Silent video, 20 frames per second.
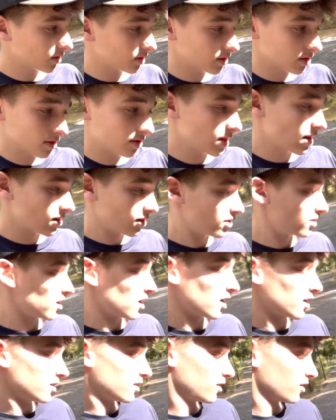They're
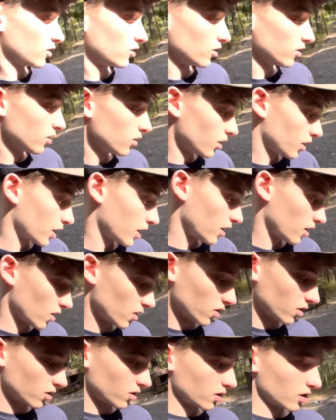not good looking at
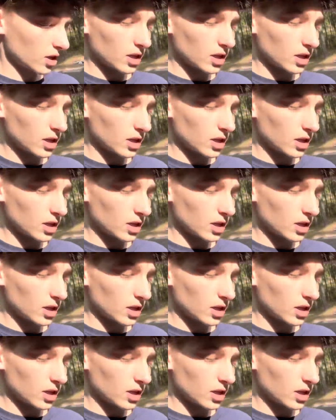all.